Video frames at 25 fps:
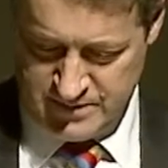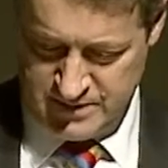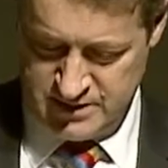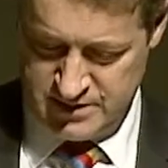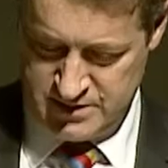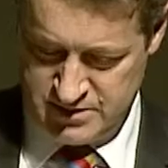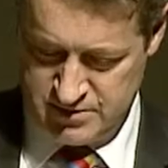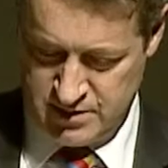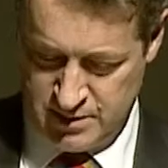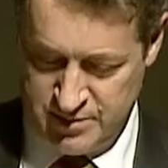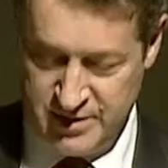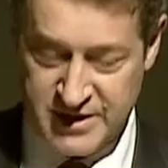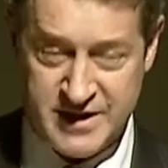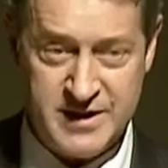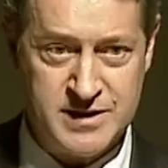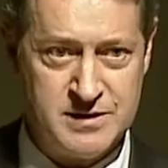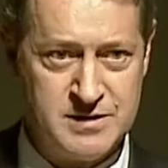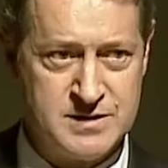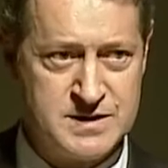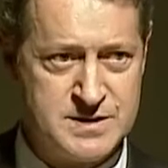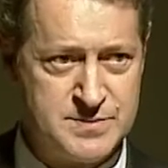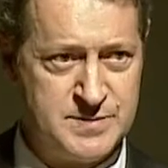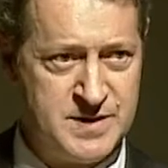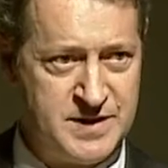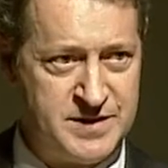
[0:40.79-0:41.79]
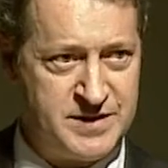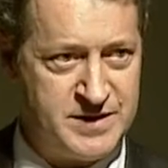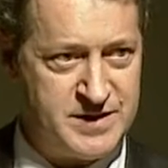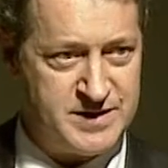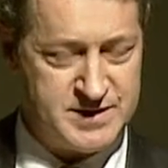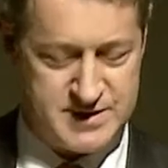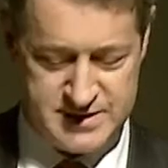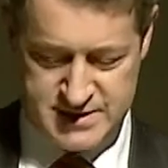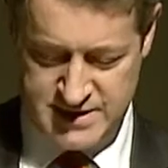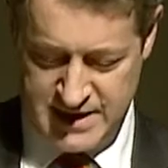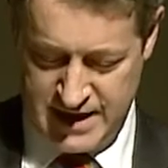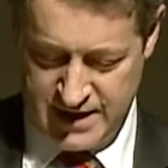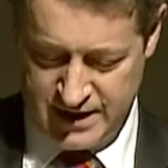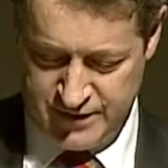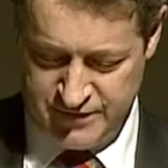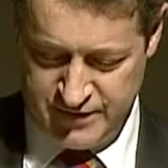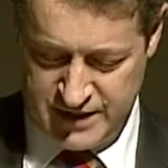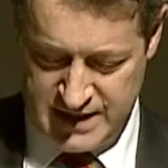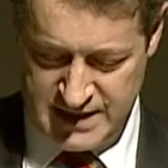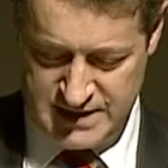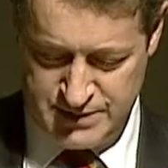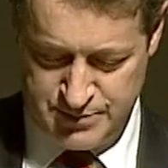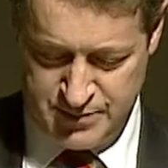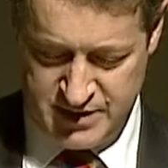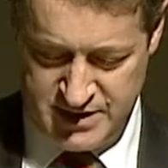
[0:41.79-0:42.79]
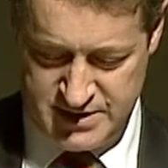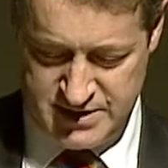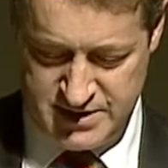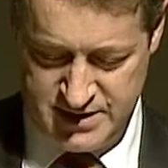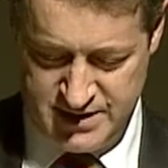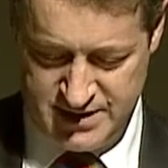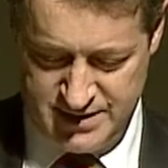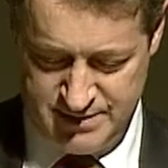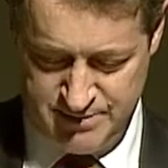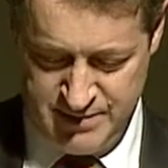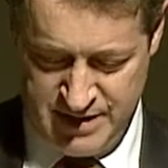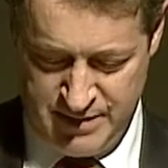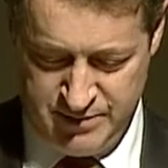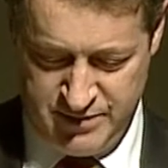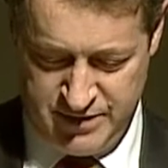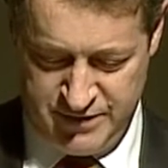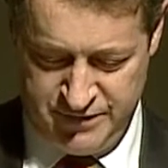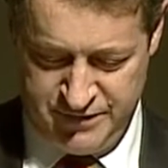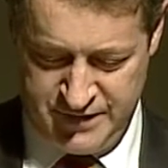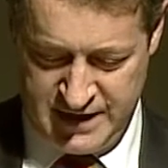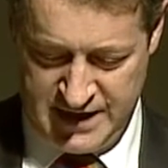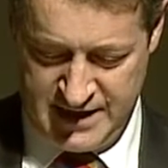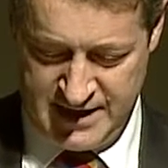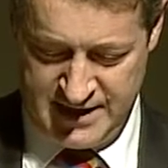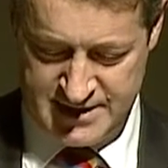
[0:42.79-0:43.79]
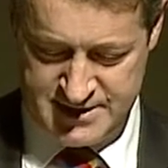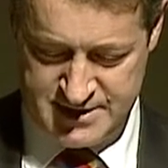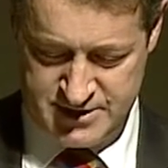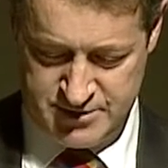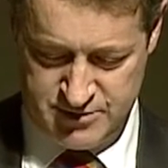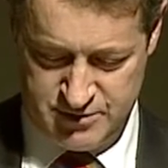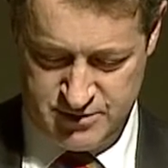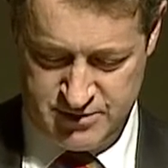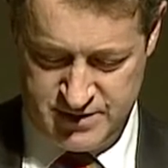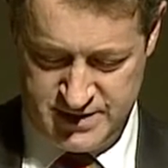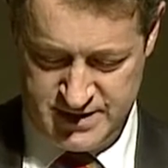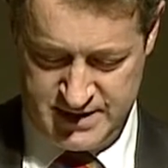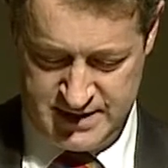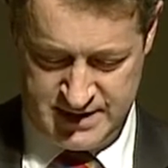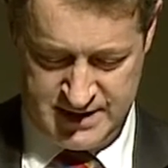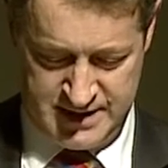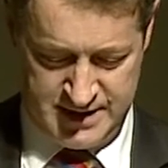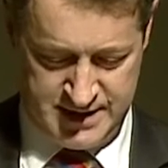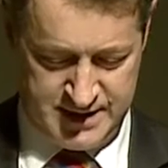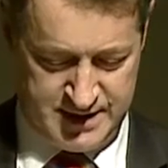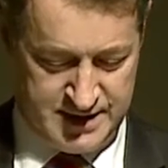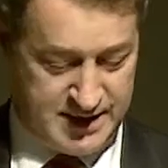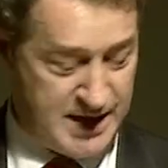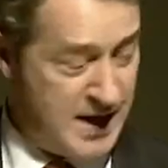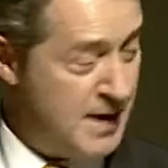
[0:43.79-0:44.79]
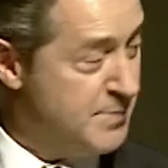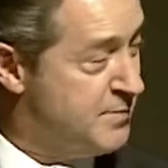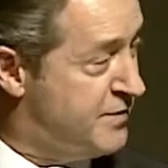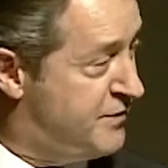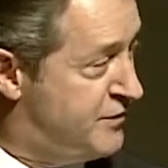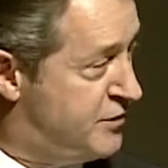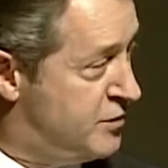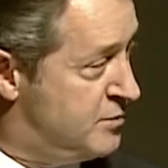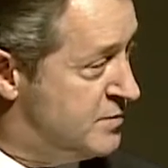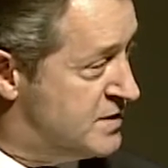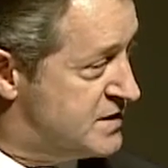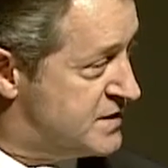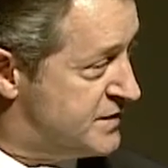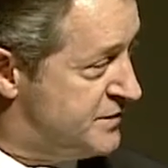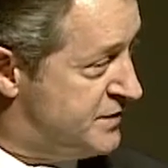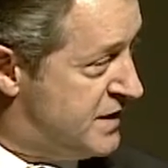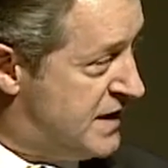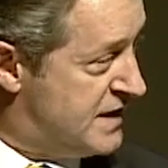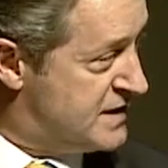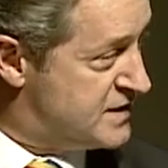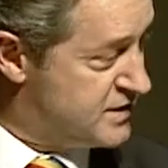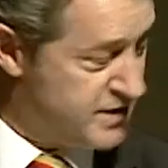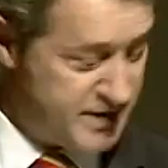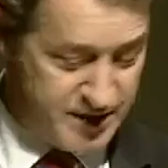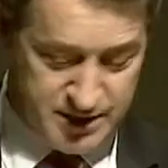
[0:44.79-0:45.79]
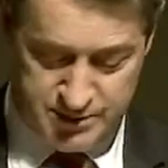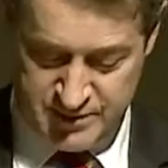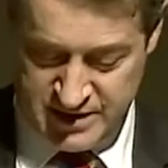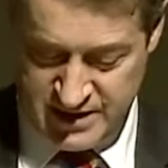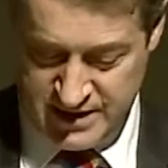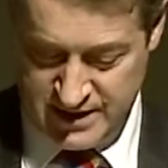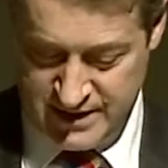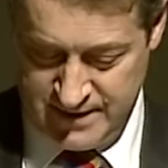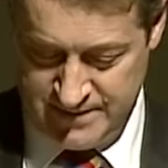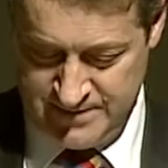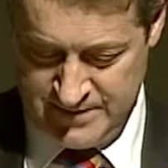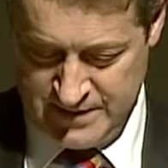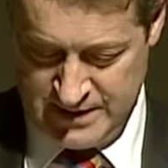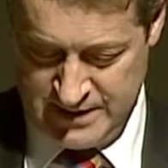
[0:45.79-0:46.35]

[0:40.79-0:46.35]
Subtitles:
is Robert Hill-Smith, as SACA Vice President, Member of Finance and Audit and High Performance Advisory Committee.